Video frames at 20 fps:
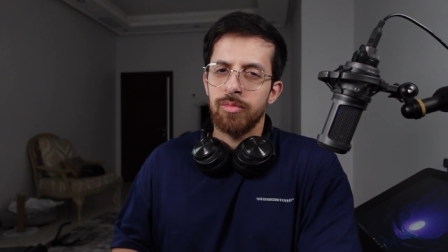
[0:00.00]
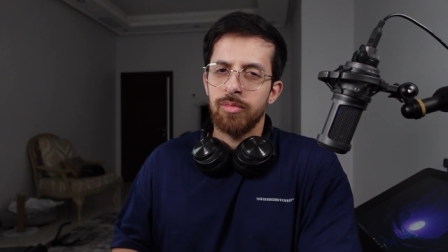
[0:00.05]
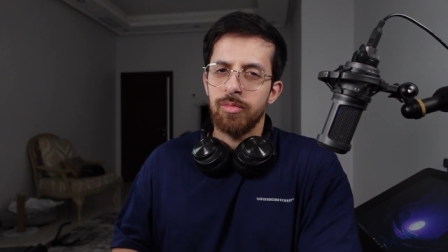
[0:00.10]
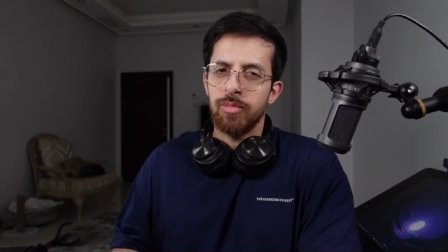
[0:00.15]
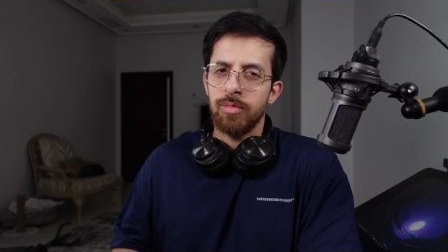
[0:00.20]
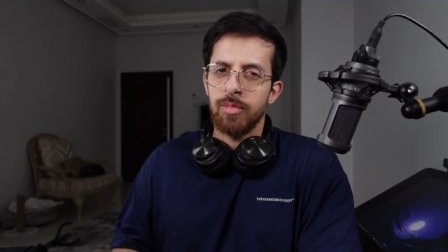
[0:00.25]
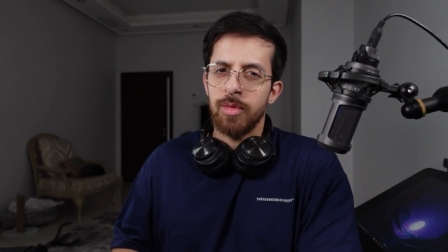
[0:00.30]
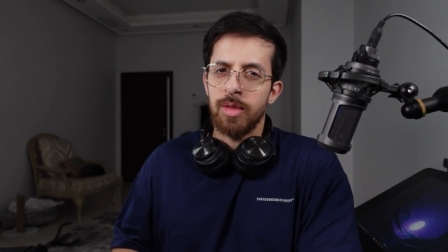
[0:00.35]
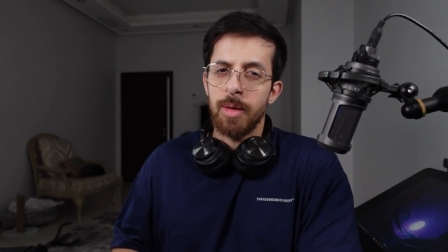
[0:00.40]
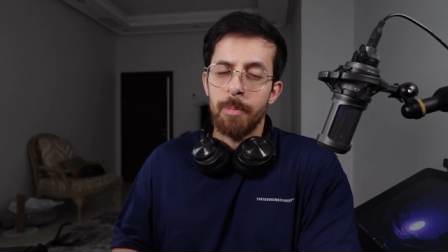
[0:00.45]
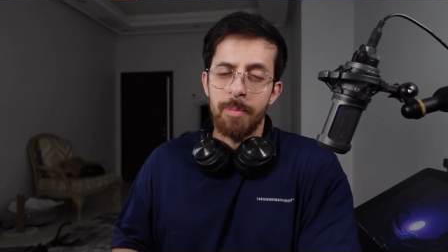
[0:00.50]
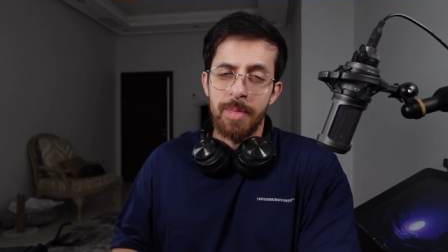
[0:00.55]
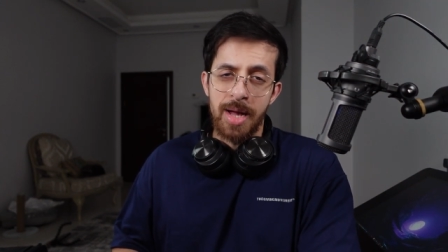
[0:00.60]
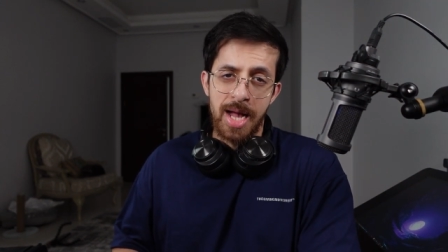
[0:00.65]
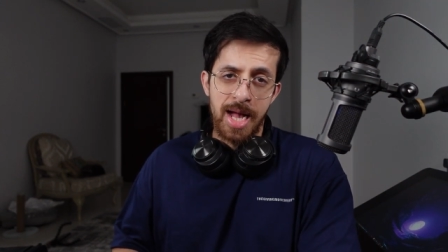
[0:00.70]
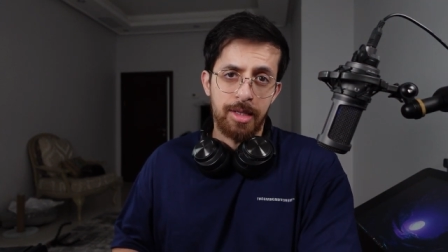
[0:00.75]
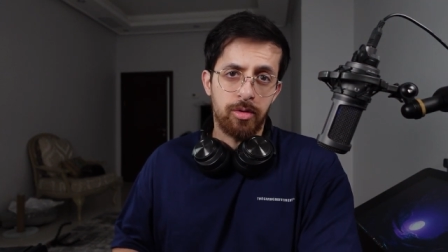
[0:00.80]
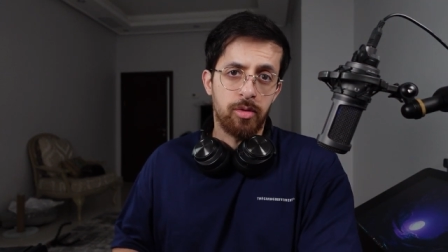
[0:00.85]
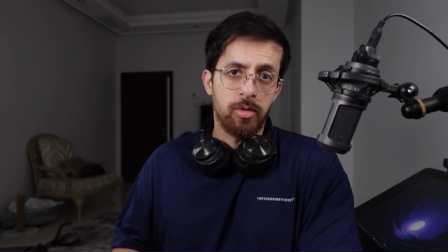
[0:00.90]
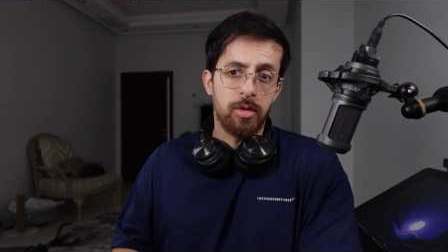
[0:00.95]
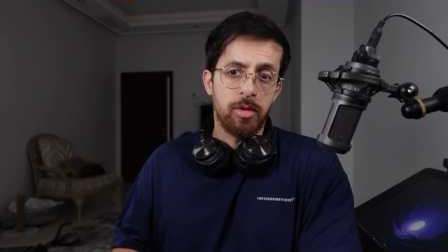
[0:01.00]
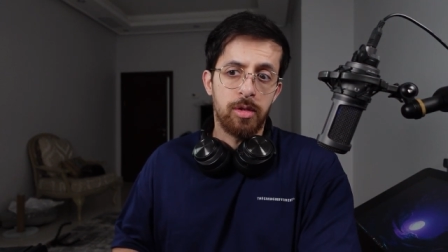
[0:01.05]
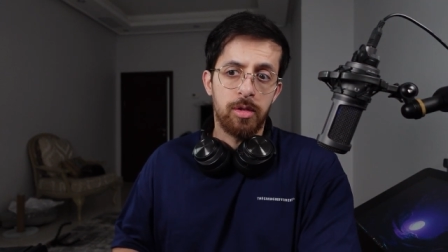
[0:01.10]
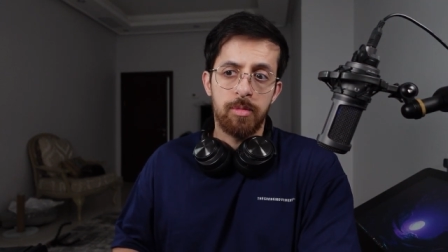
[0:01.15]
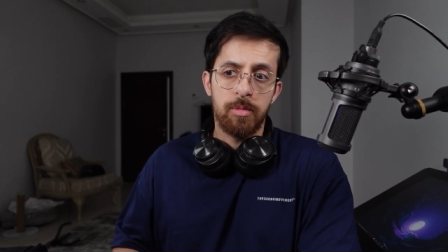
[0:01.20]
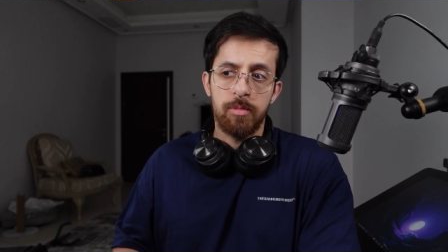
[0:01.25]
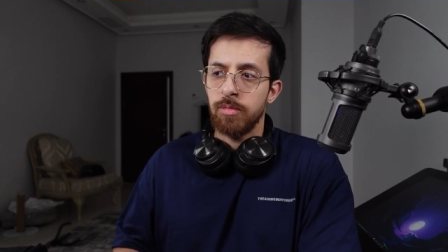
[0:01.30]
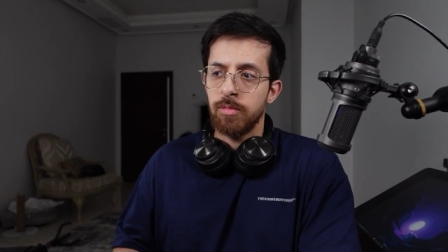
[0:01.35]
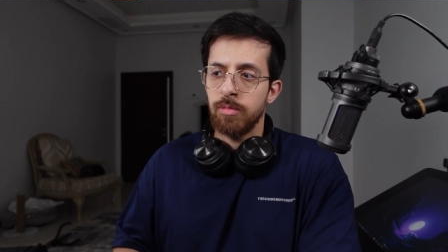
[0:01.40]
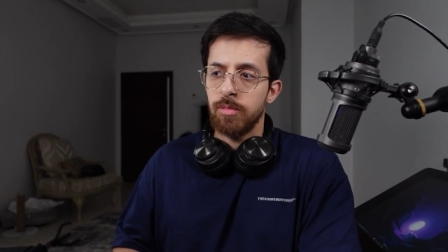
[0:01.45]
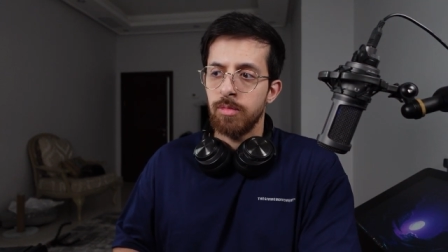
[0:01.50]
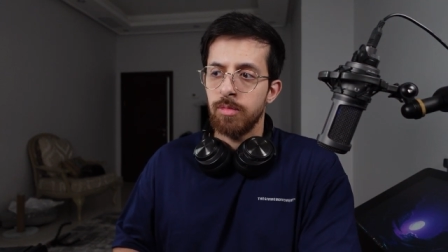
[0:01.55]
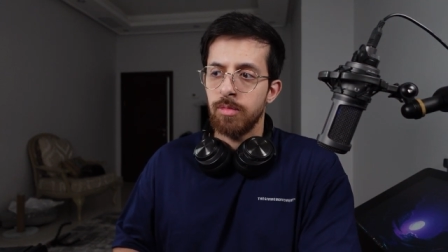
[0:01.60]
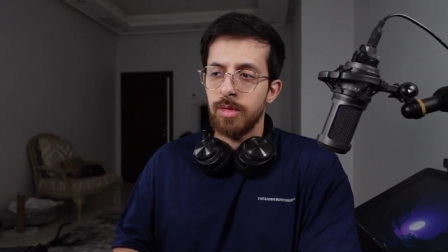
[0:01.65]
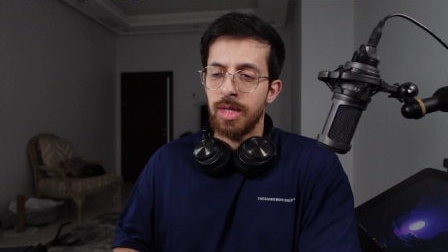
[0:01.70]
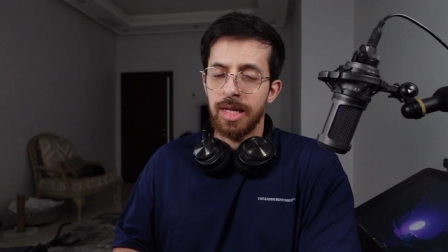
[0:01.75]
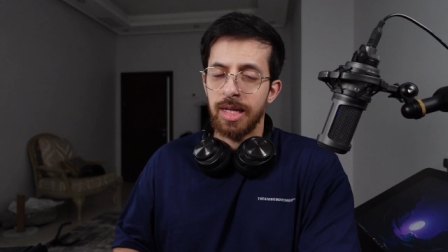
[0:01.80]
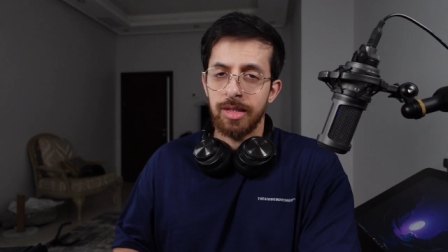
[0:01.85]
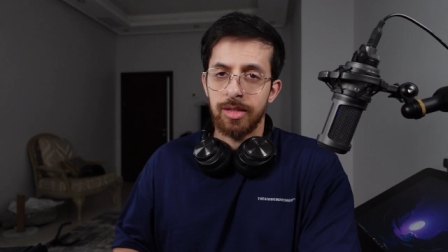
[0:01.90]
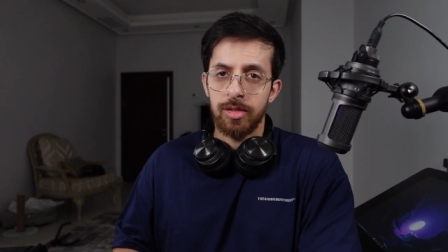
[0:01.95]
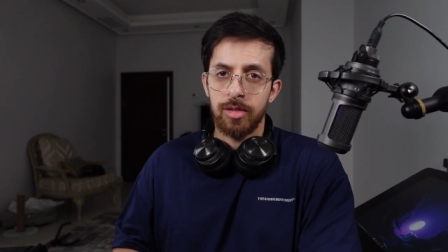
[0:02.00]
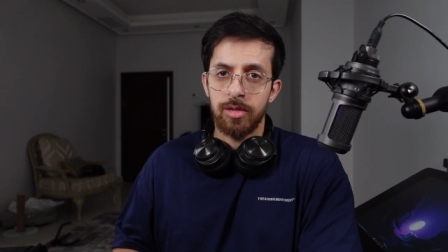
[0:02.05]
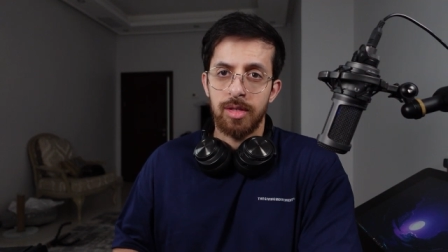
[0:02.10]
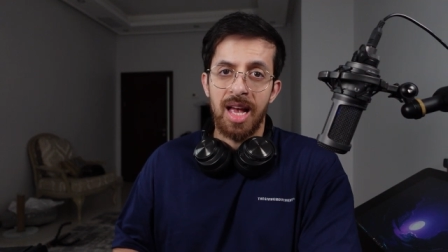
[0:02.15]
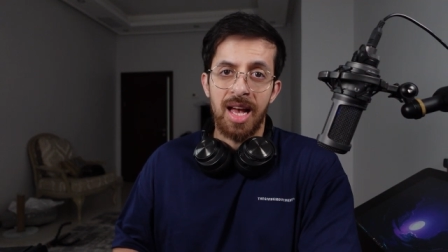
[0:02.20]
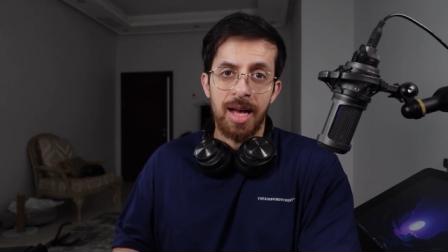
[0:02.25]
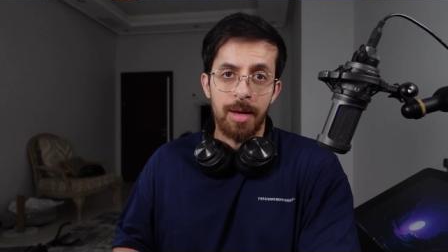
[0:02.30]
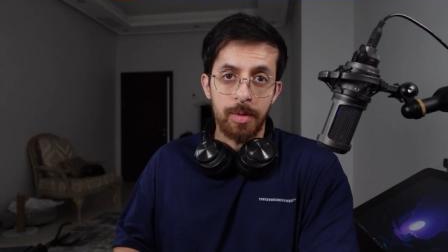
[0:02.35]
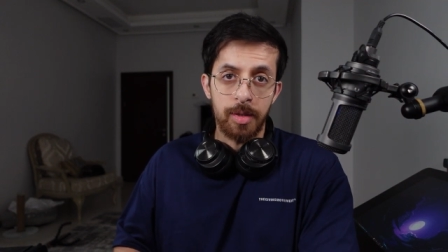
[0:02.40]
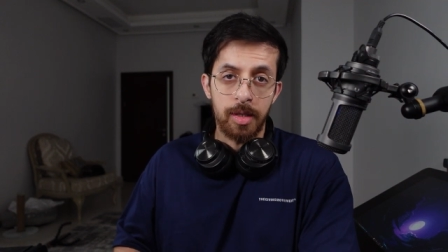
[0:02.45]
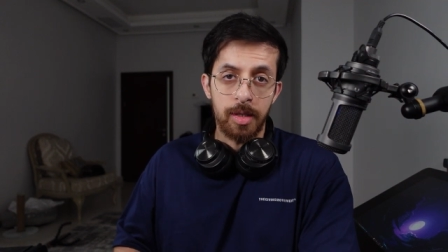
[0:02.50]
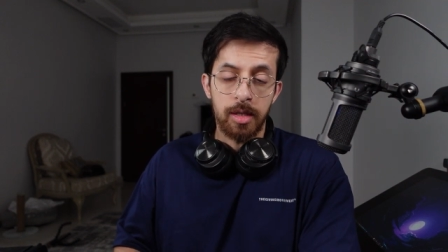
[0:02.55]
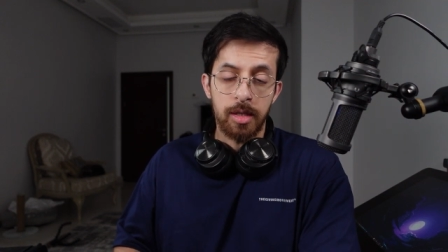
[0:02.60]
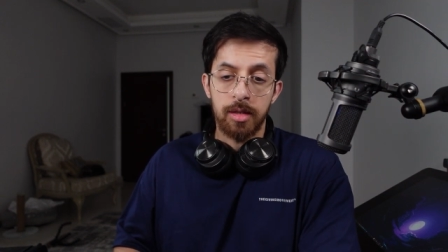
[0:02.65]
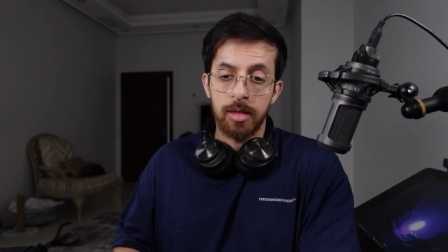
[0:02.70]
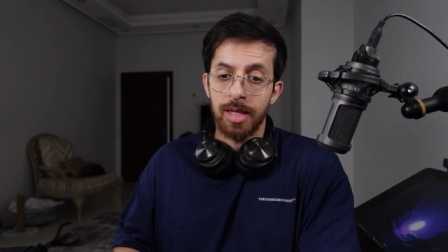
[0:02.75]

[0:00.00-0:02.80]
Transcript: the battle that's happening,